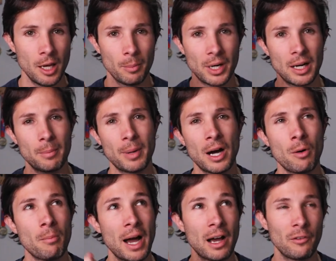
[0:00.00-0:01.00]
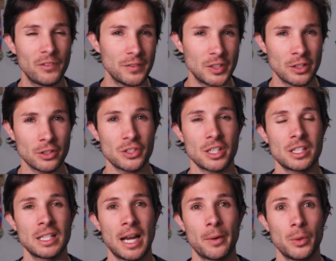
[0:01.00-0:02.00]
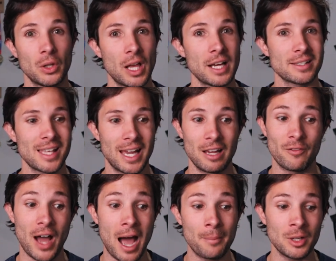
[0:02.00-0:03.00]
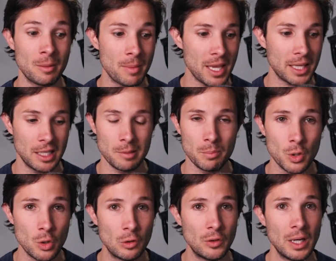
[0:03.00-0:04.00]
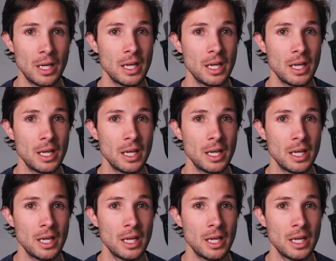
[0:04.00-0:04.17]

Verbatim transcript: But at about mile 15 or 16, I realized that if I'm going to make any move,